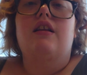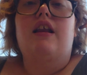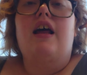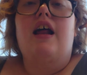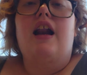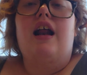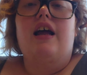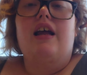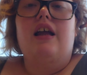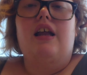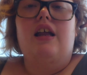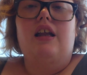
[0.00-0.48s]

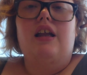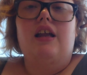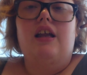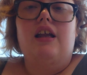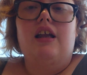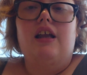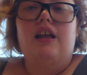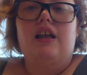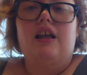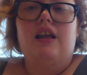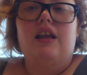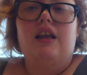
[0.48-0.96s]
that,
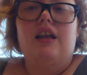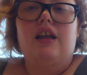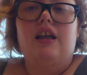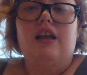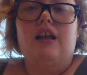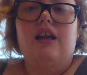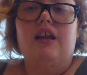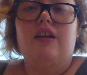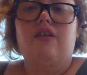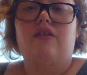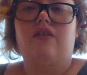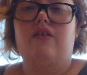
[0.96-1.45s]

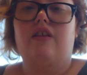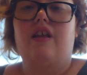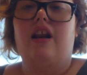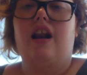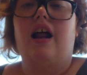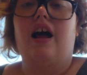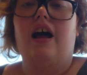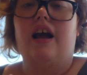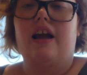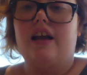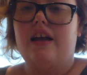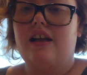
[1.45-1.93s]
so
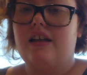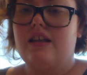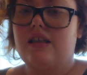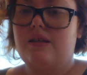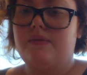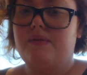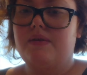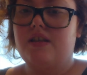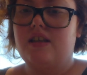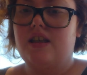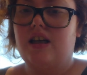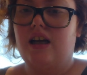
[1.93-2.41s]
that I can
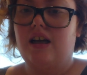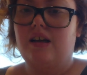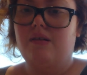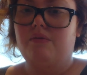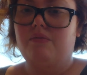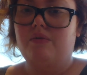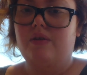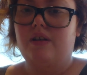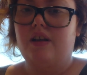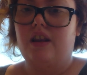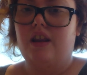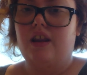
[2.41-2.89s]
spend
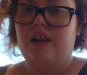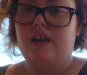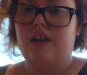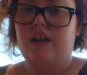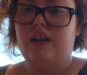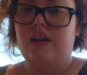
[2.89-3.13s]
time with